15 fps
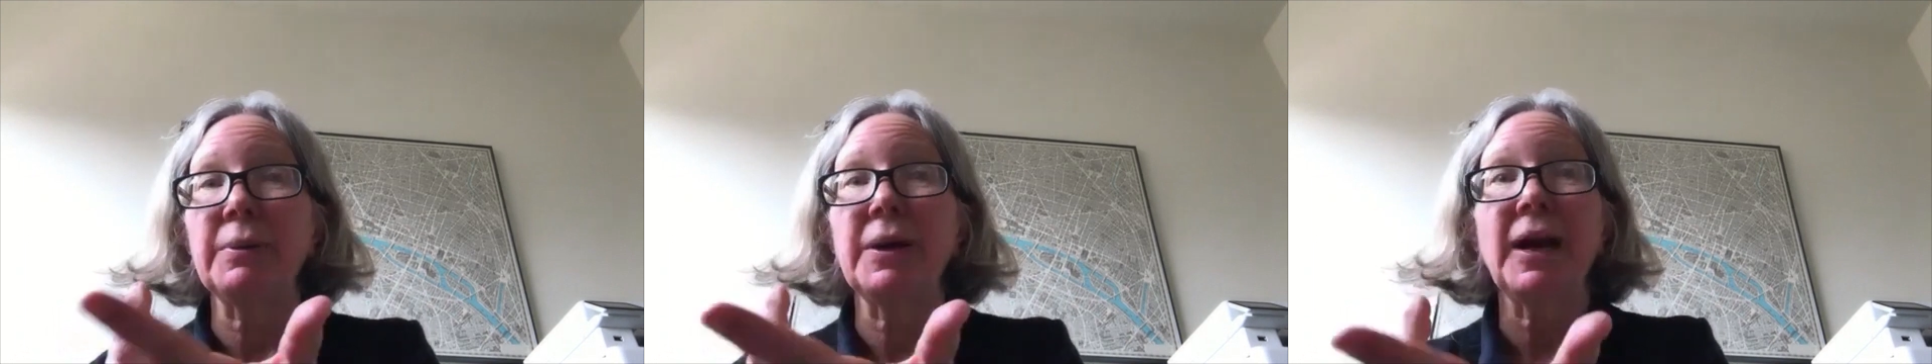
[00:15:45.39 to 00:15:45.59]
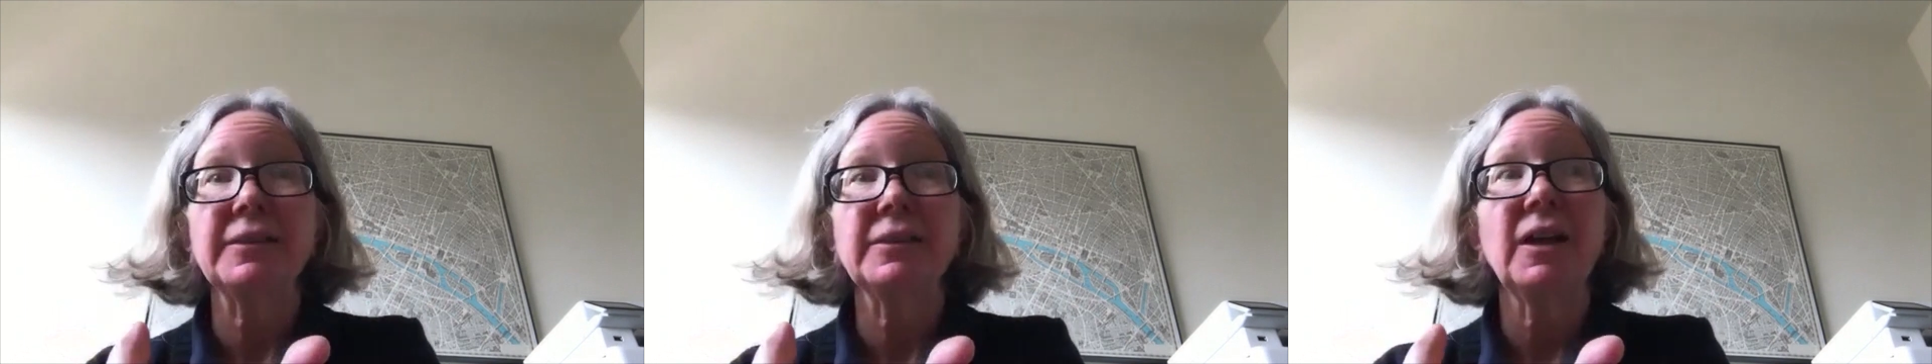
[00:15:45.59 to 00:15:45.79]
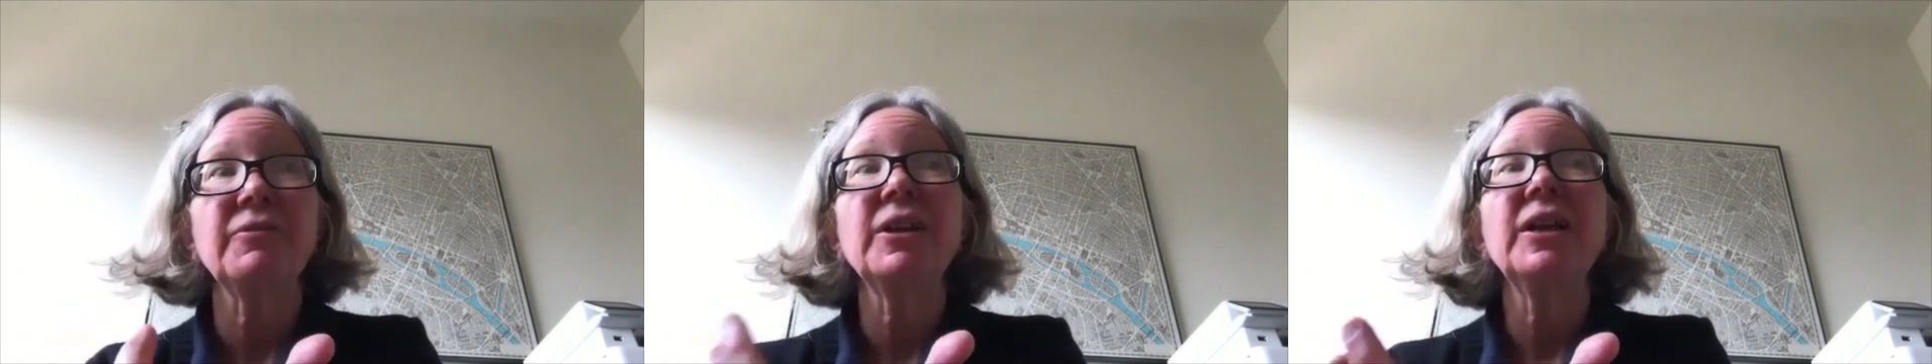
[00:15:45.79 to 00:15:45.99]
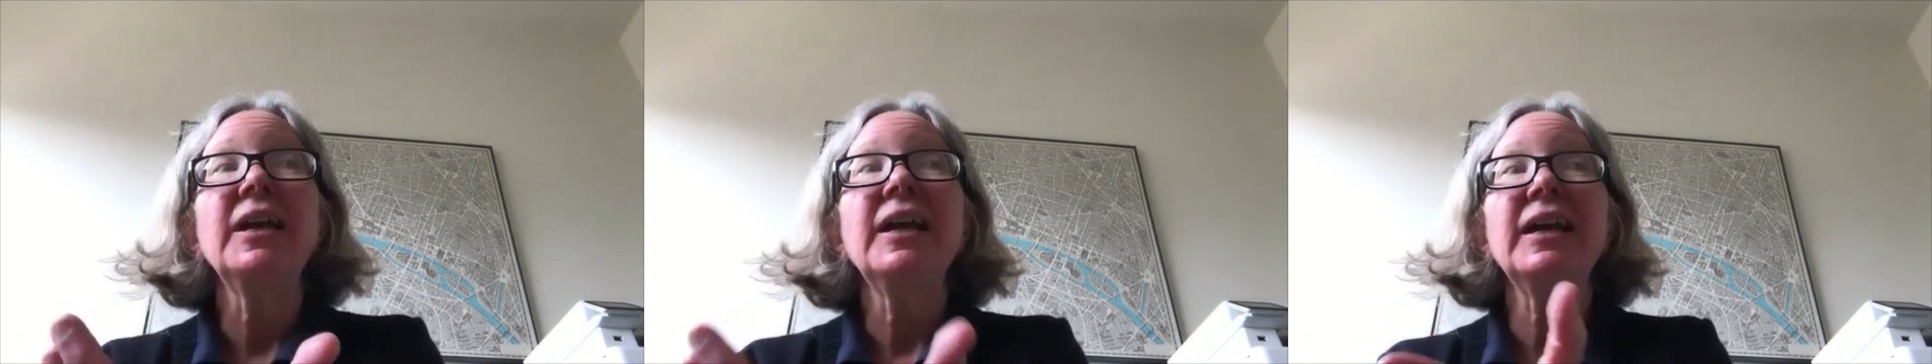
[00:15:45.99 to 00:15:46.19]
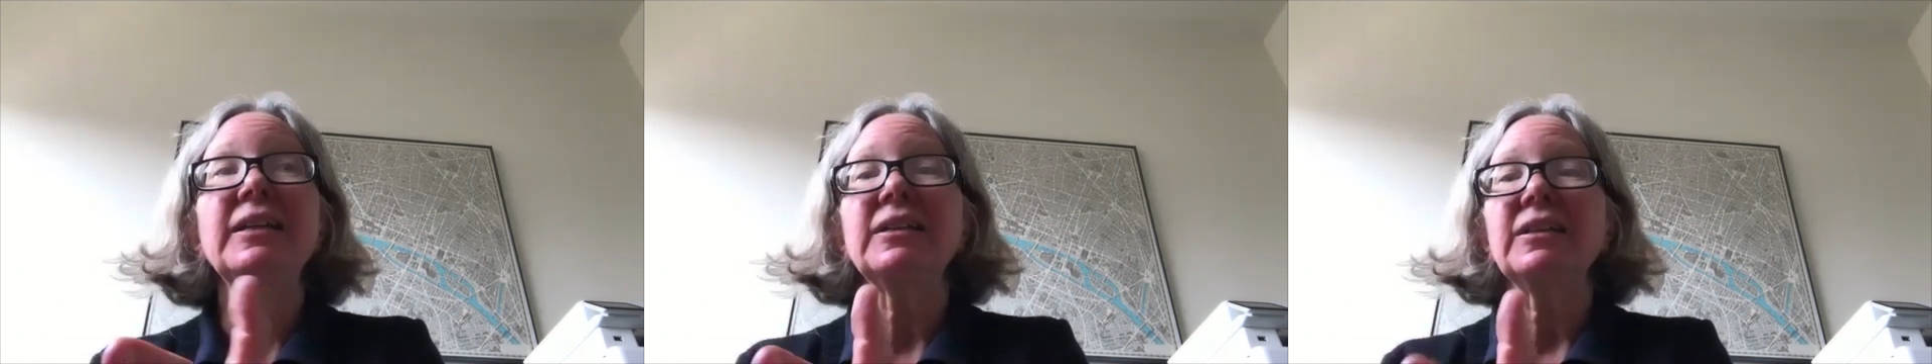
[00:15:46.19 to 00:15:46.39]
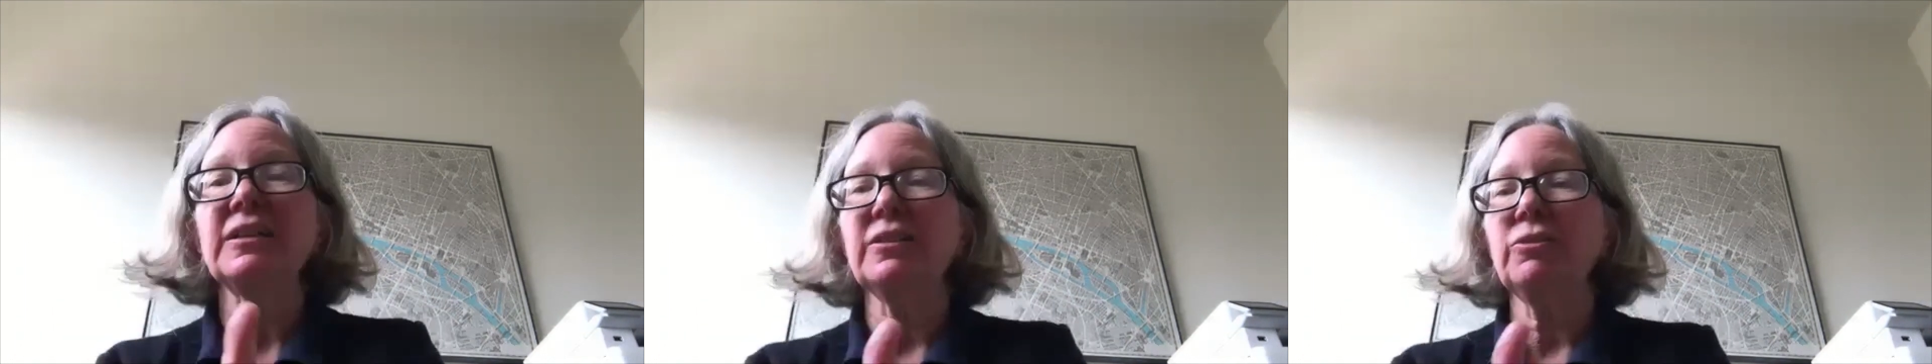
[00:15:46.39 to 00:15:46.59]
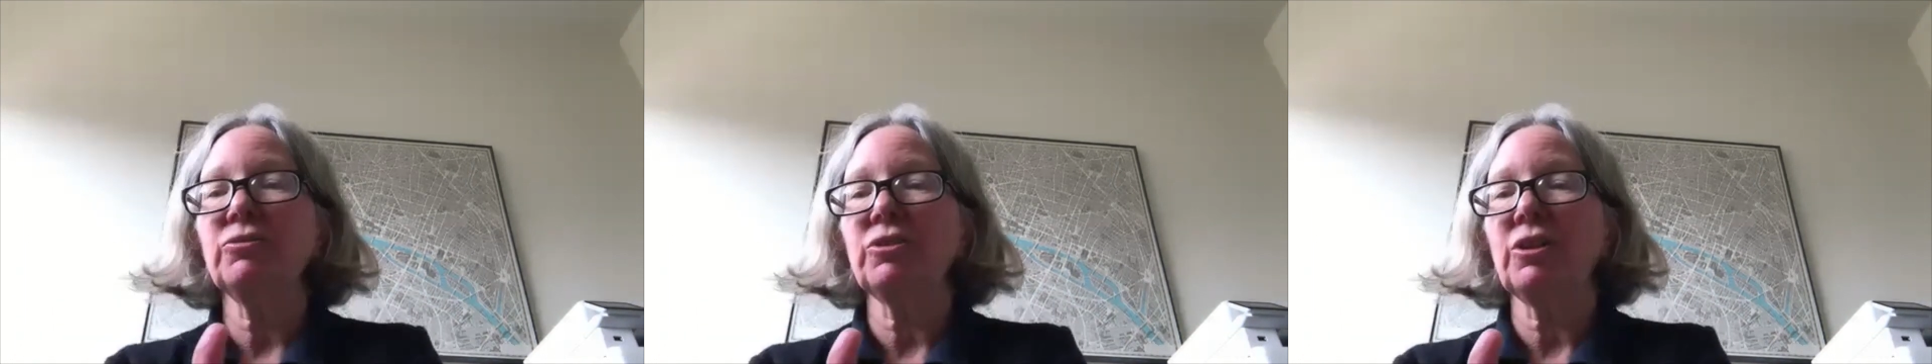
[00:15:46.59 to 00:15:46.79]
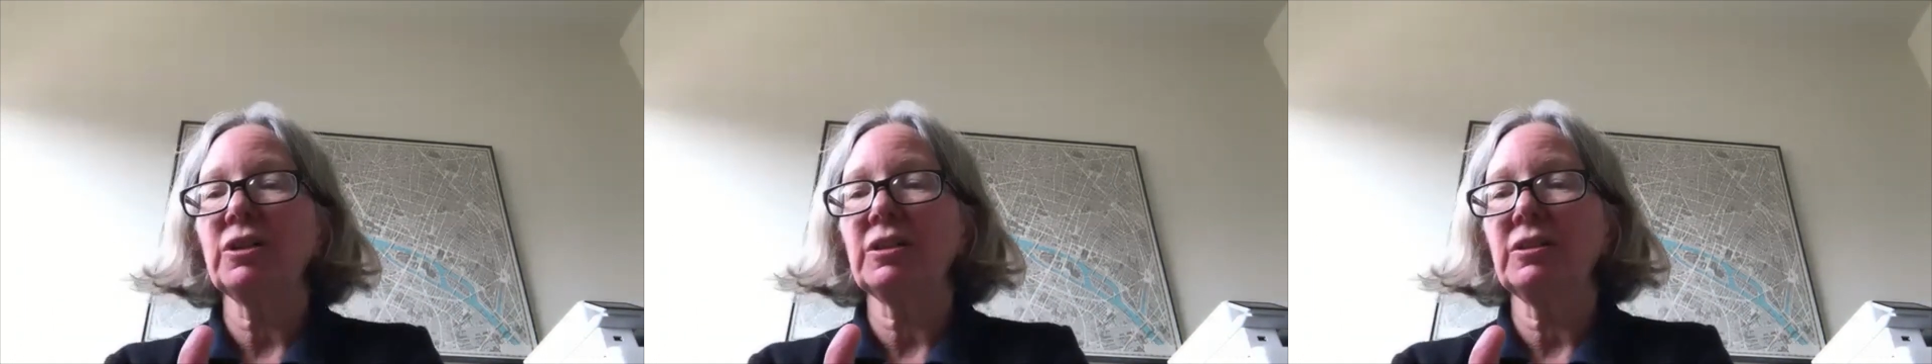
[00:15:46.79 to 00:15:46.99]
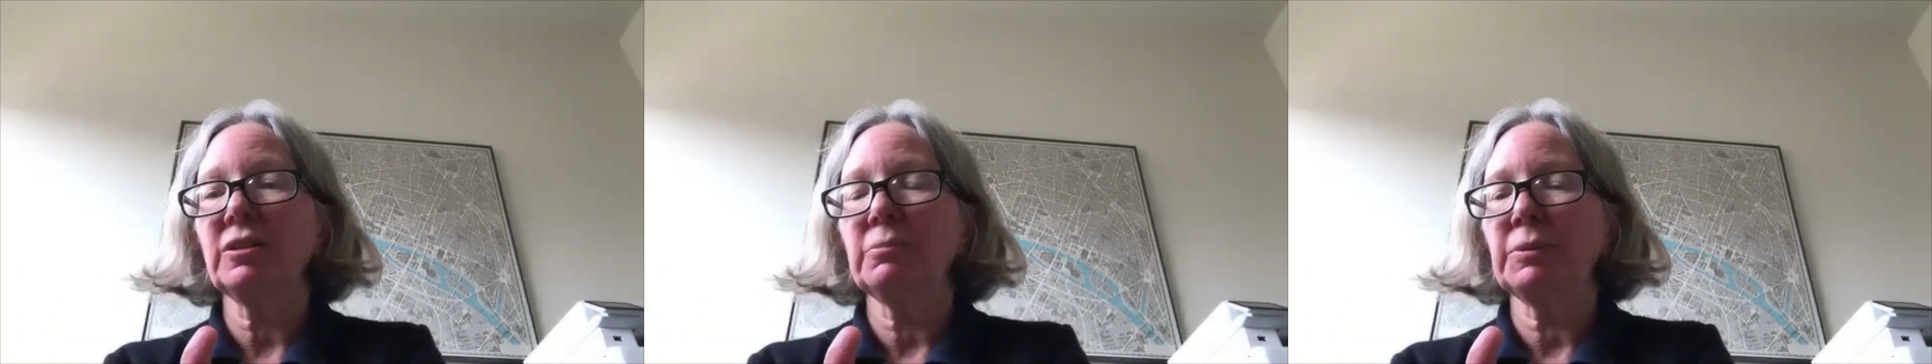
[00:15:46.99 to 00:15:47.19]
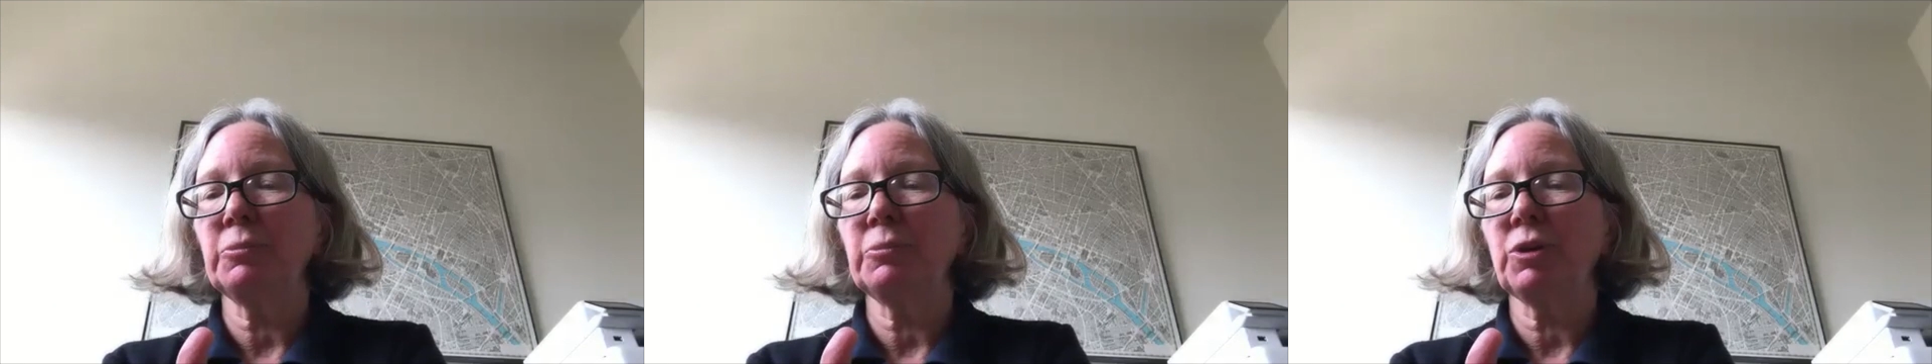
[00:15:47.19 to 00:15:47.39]
But I love, Hannah, can you talk a
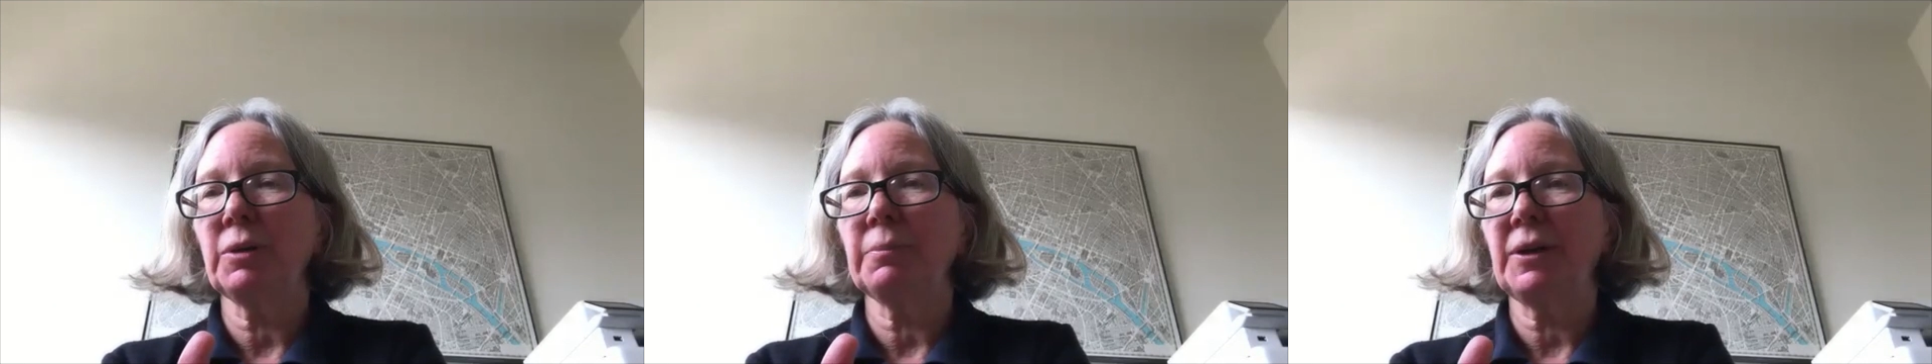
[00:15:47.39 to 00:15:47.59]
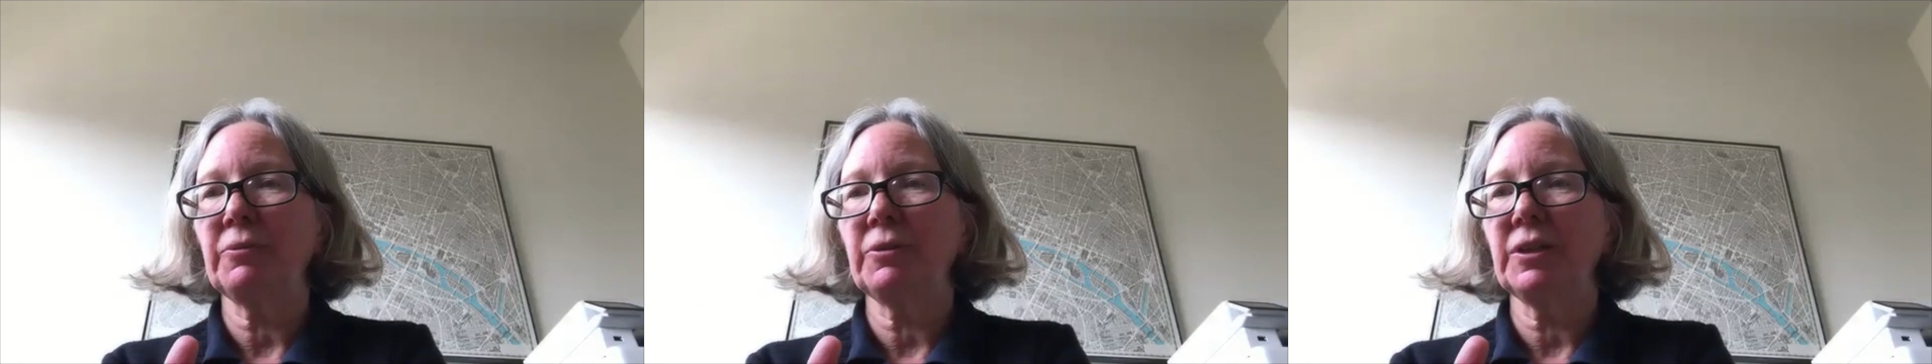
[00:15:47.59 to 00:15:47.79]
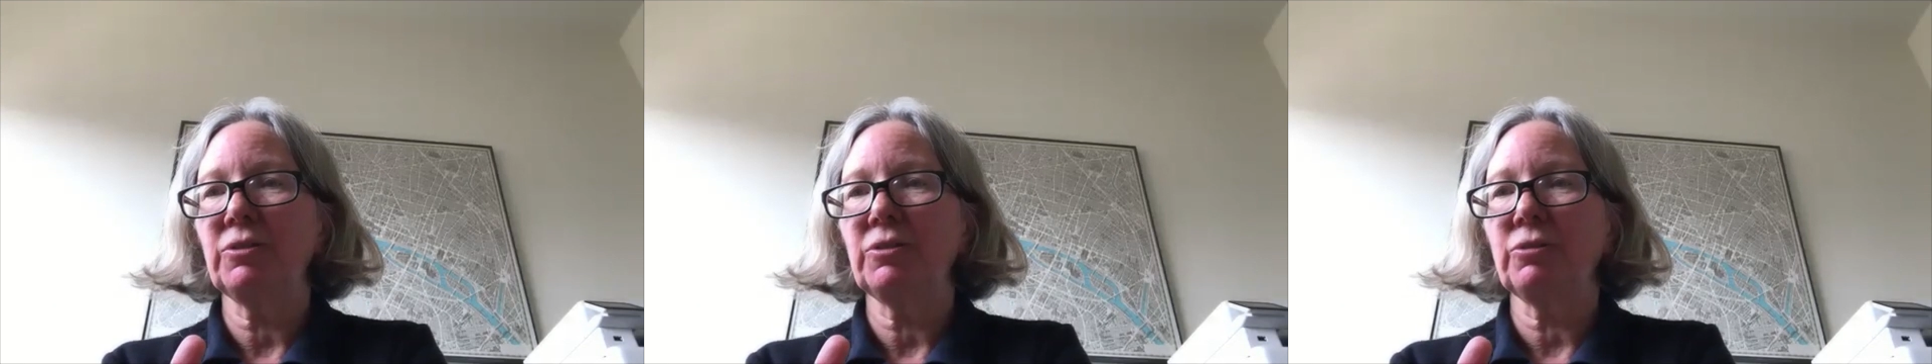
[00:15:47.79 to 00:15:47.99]
little bit more about what you're